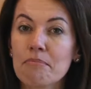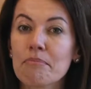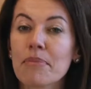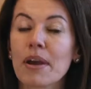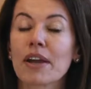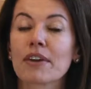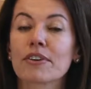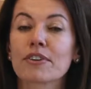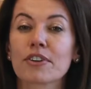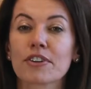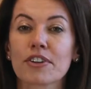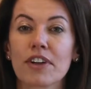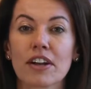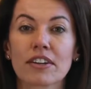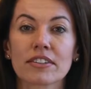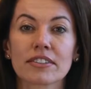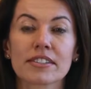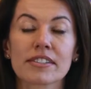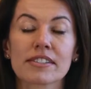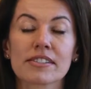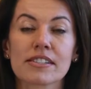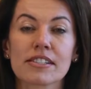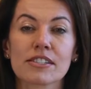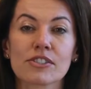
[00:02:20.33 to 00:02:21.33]
periodontal
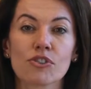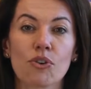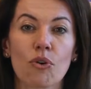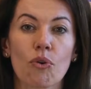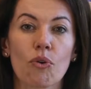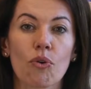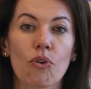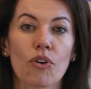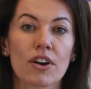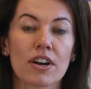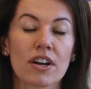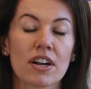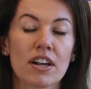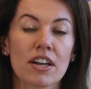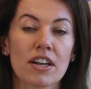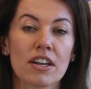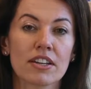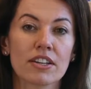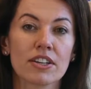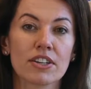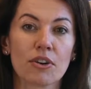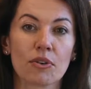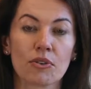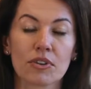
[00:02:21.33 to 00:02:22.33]
disease or
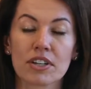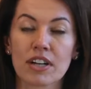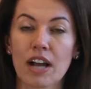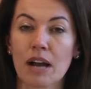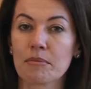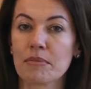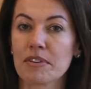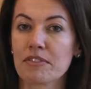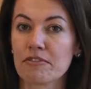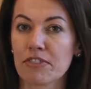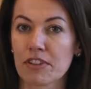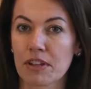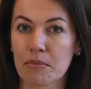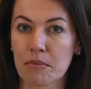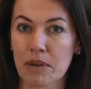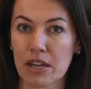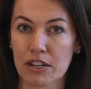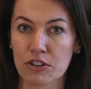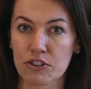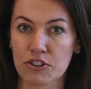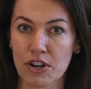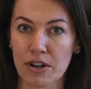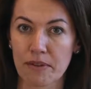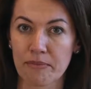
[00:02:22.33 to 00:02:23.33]
gum
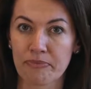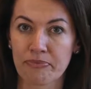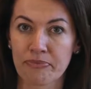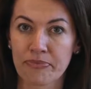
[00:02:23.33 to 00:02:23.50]
inflammation.